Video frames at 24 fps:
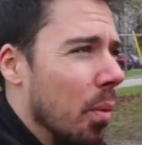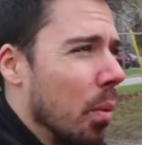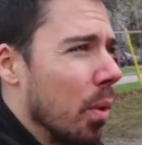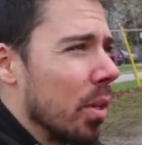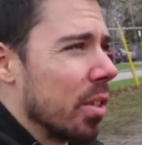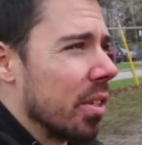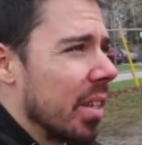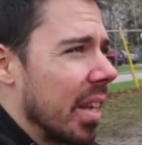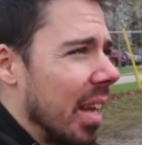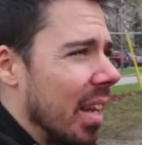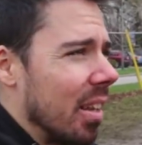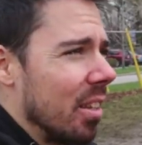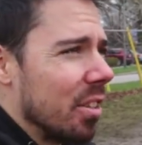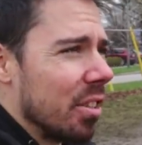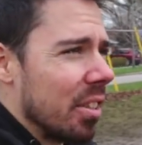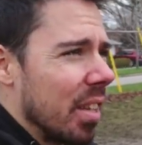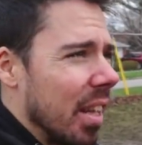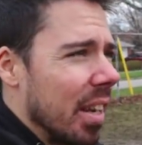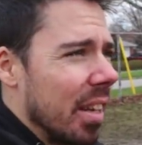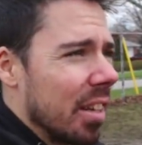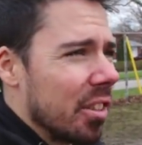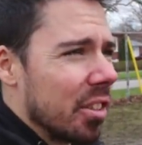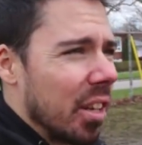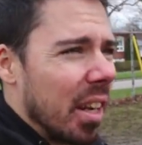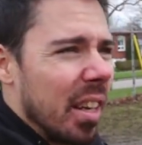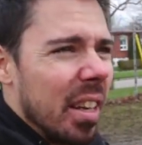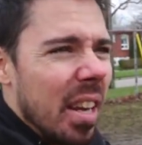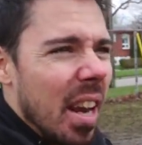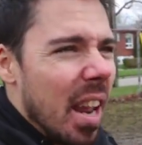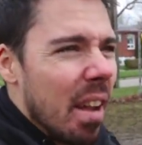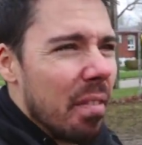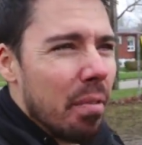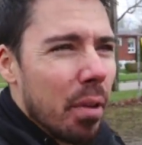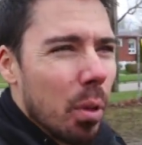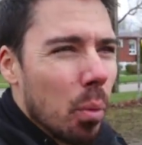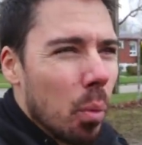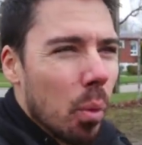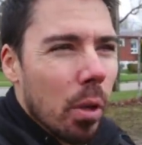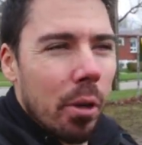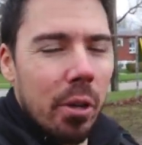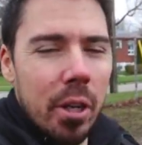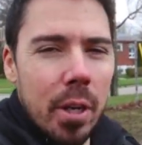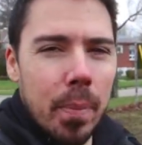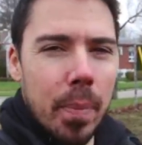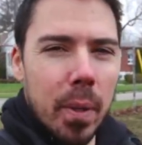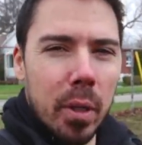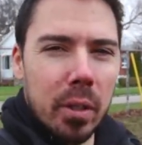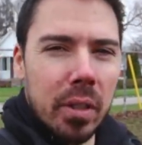Whereas calisthenics, I never
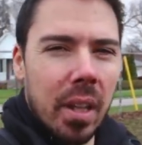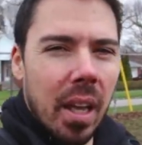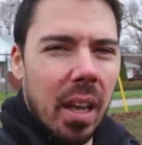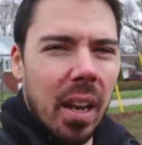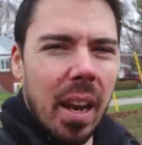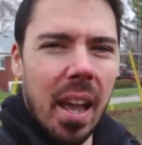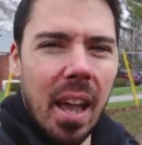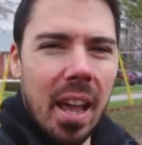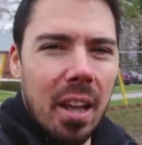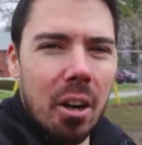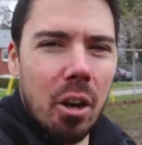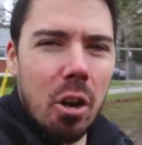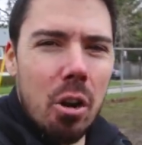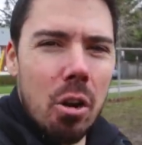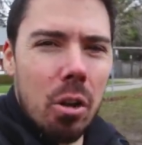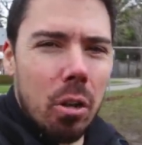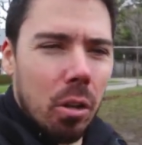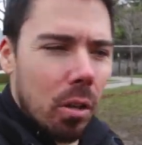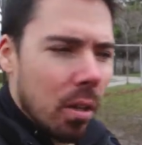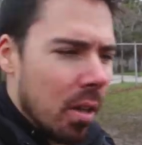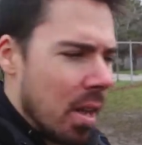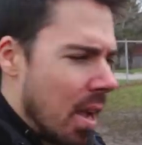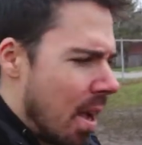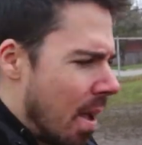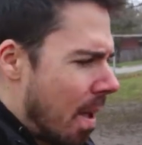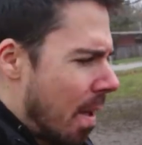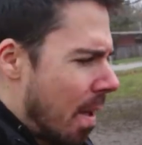worry about that at all.